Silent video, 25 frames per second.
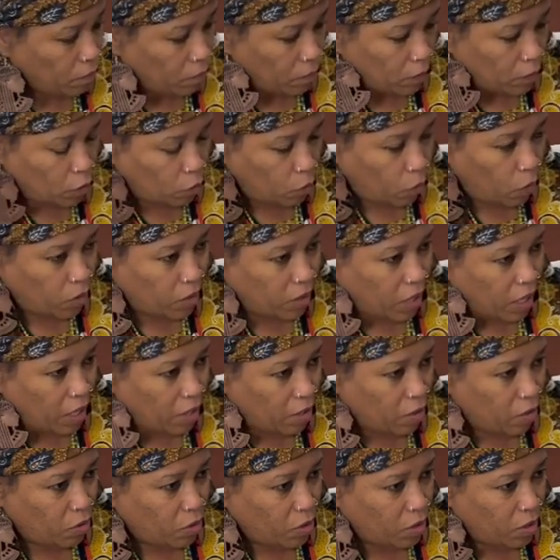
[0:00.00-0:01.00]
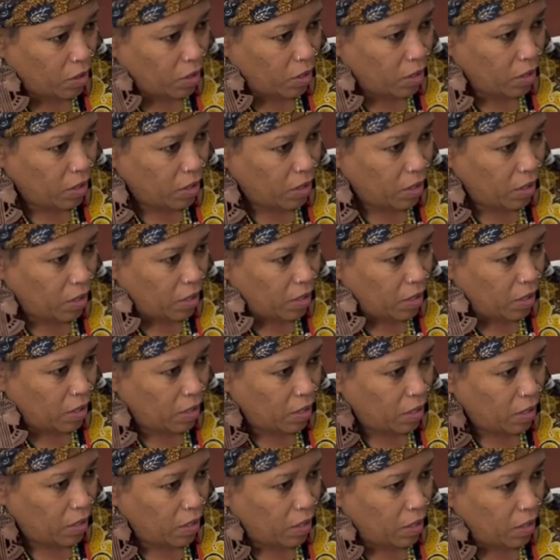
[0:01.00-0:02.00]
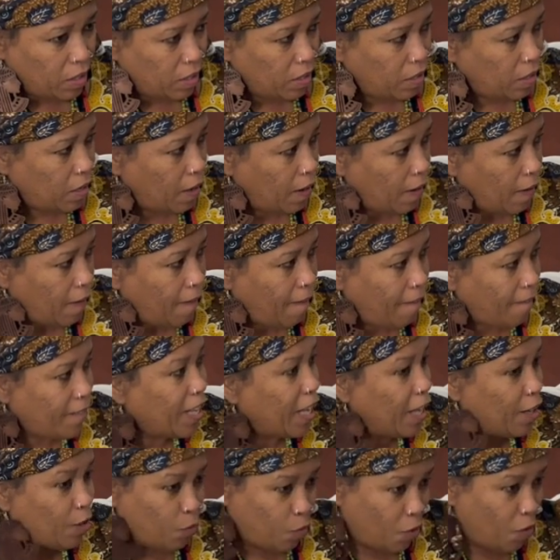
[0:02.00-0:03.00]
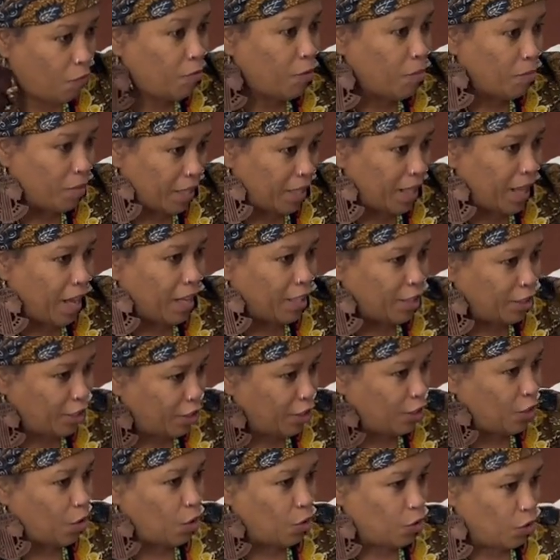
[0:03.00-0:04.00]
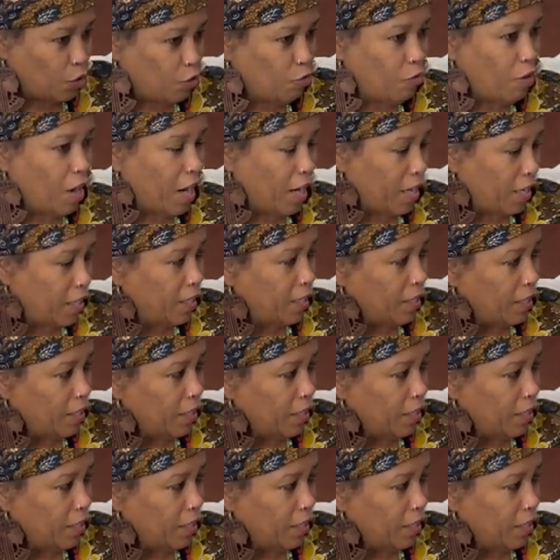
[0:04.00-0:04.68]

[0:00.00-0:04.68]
Swollen oh, one from the uh, class. Huh? class. Yeah, the one from the class. She told you, right? Mm-hmm.